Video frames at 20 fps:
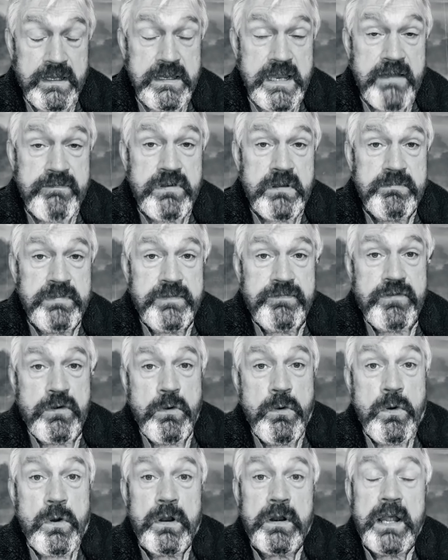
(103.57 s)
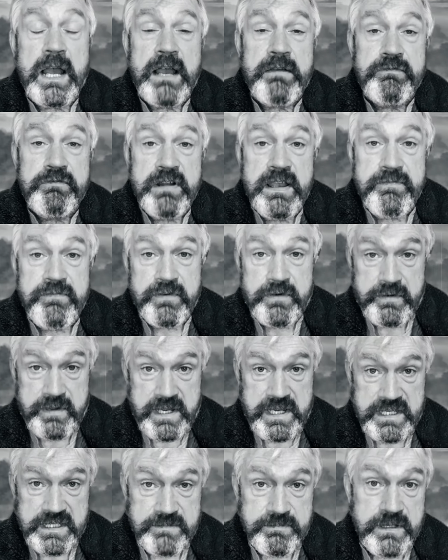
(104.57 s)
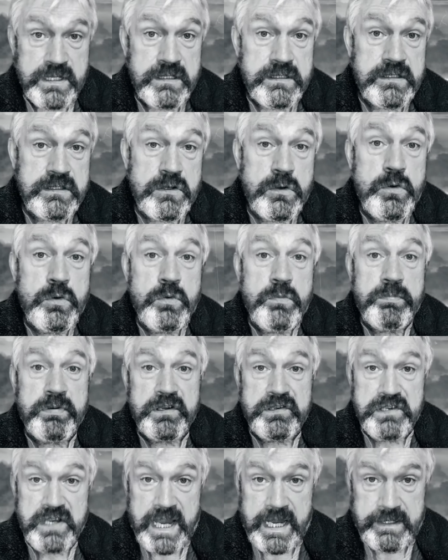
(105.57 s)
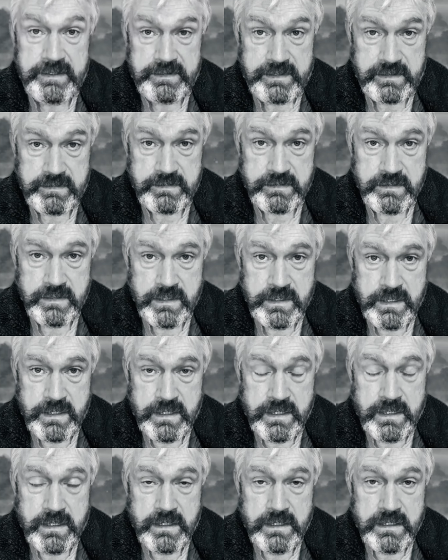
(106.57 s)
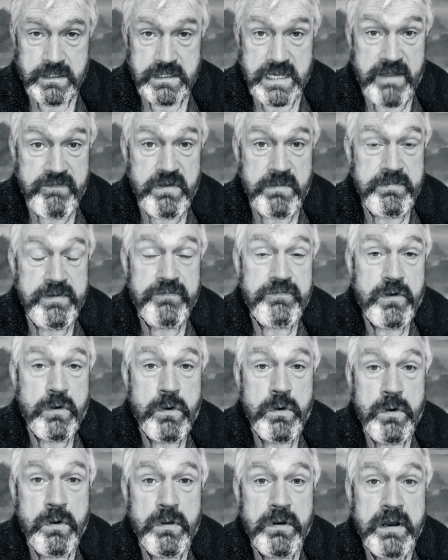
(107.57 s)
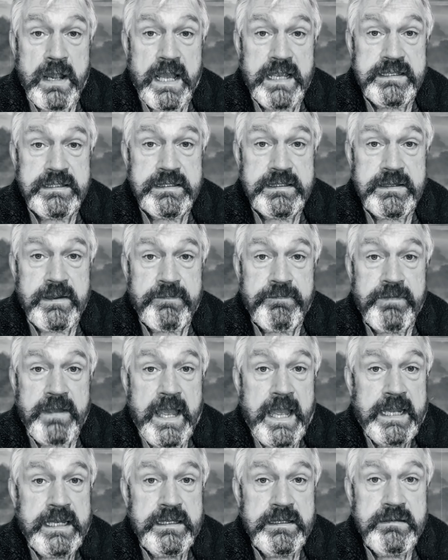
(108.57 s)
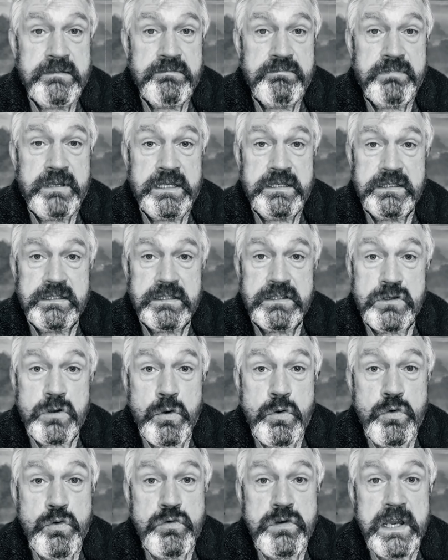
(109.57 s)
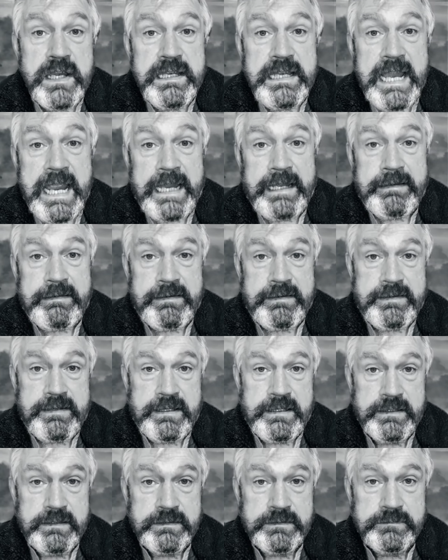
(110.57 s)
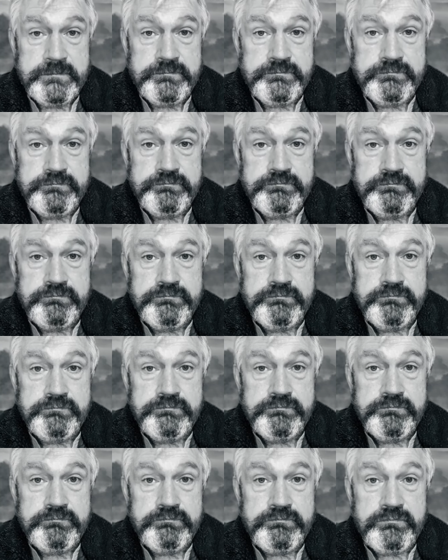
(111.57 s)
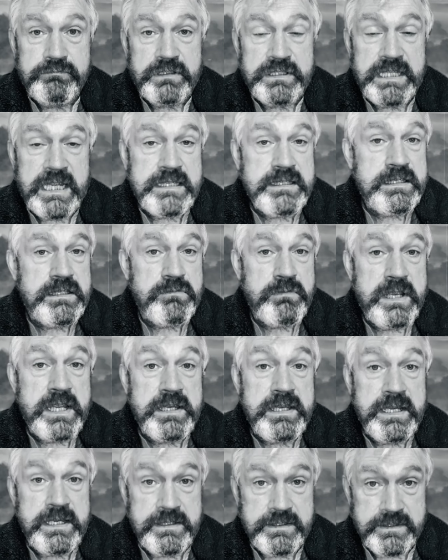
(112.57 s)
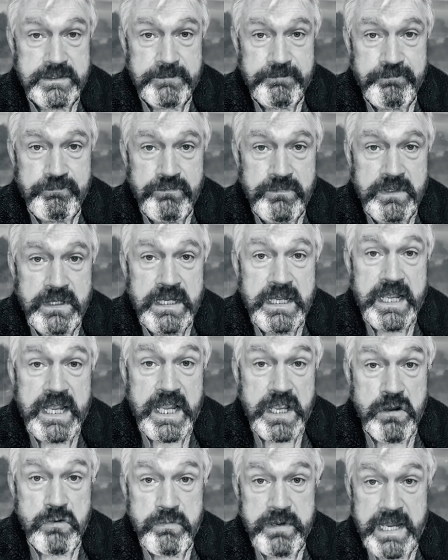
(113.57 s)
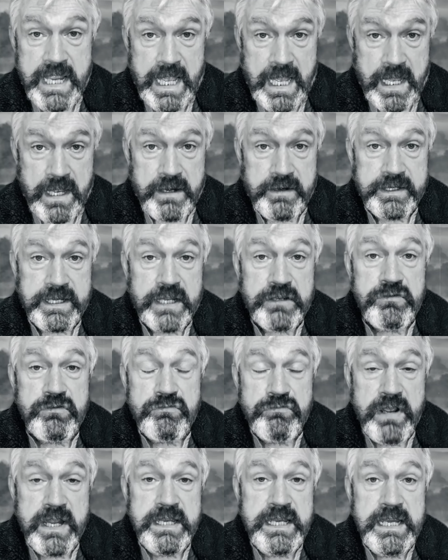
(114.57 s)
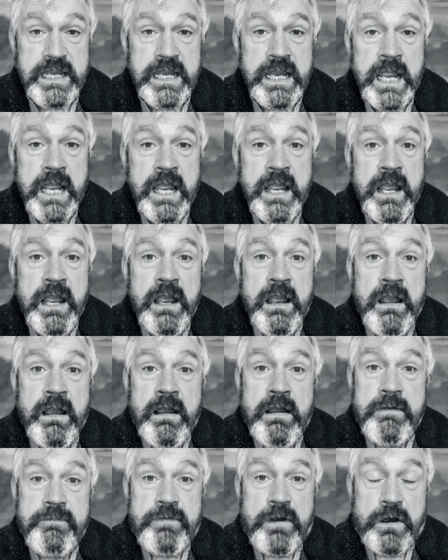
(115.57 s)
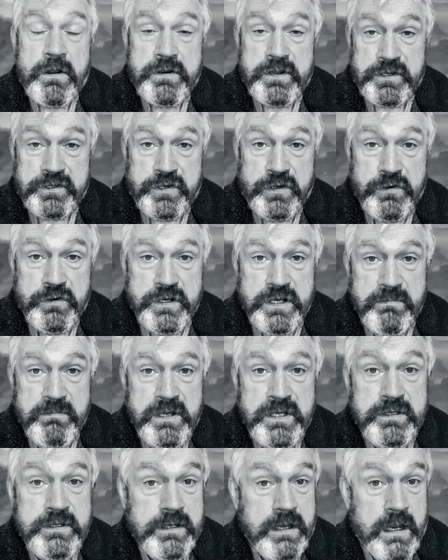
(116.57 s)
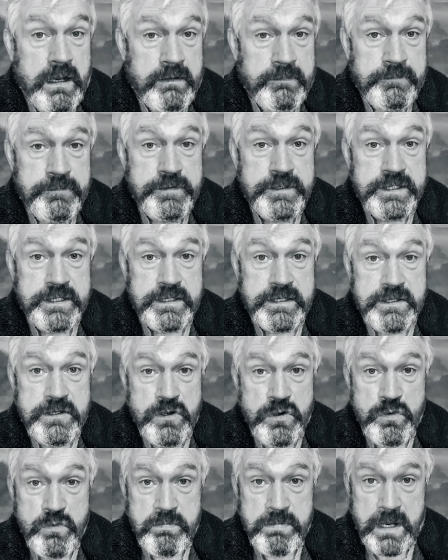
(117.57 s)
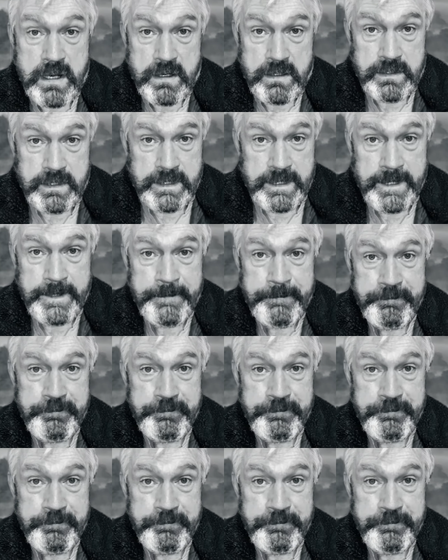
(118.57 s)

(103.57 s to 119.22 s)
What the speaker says: Never before have referees been so protected. Never before has the fan been so neglected. But that's the way it is. Here we are, getting ready for a tournament of snowball.